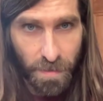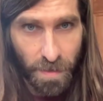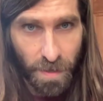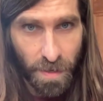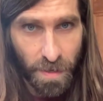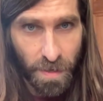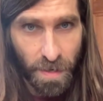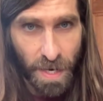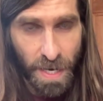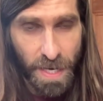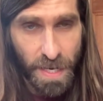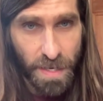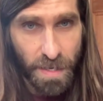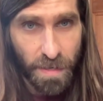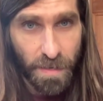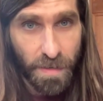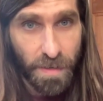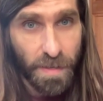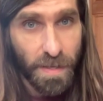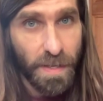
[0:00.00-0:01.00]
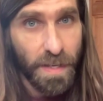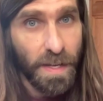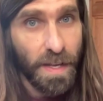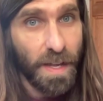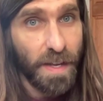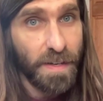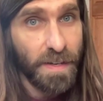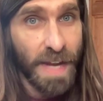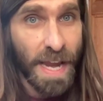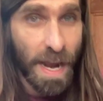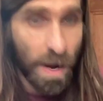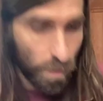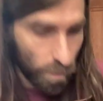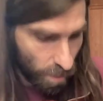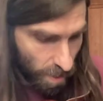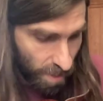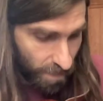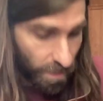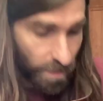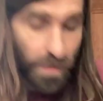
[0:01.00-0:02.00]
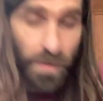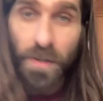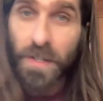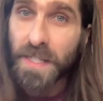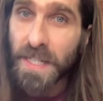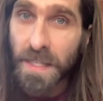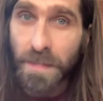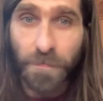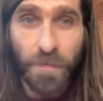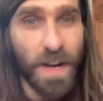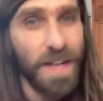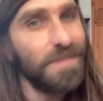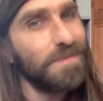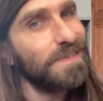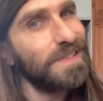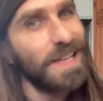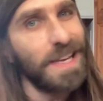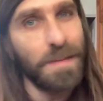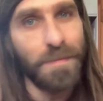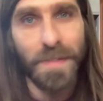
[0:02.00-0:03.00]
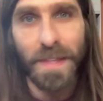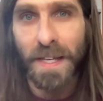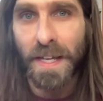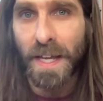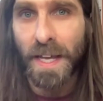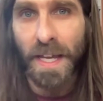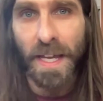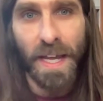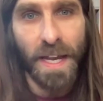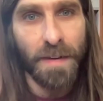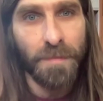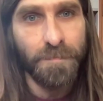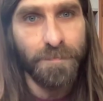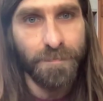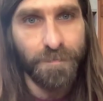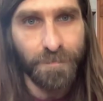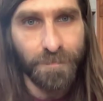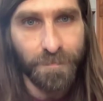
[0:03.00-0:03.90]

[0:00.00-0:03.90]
All right. Now we're on the 13th fret, same thing again.